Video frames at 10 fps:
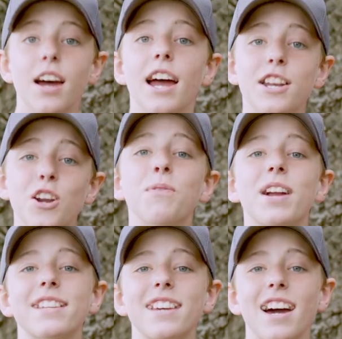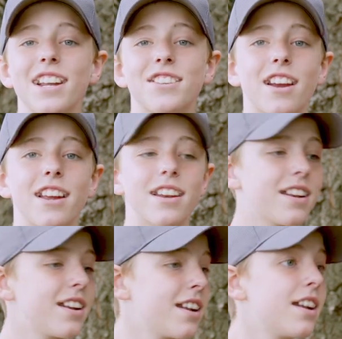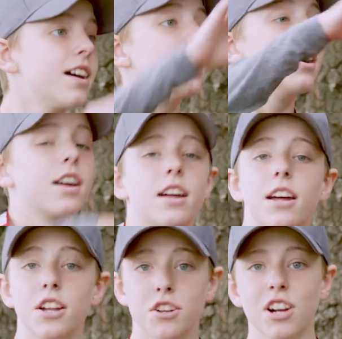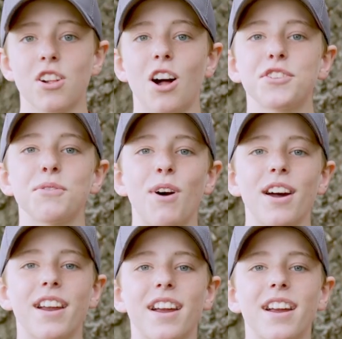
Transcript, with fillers: And don't forget to hydrate. Drink lots of water.